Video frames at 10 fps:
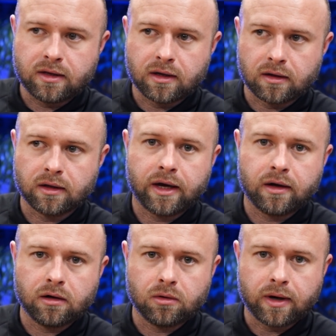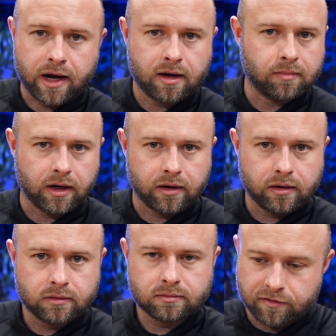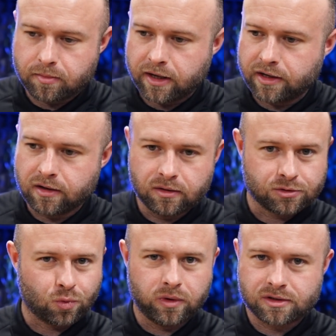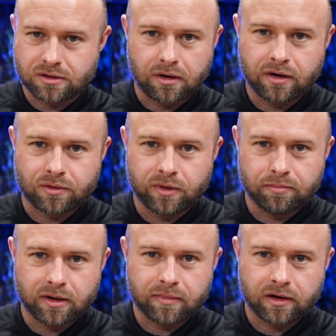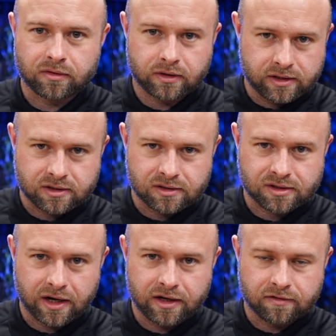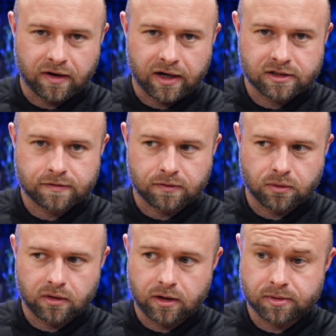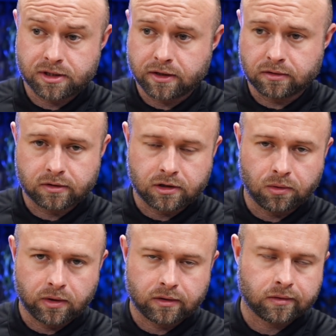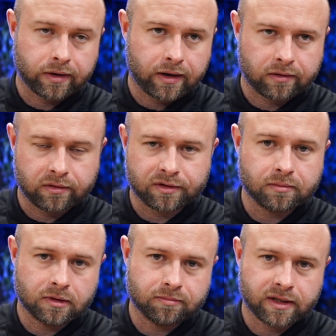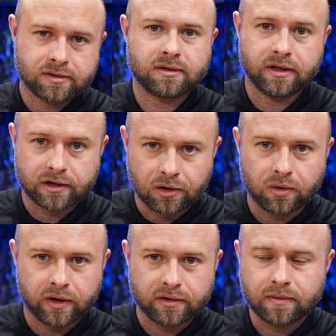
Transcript: the ALEO Antminer. Now, everybody goes wizark when Bitmain releases a device for a particular coin or algorithm, but basically a coin.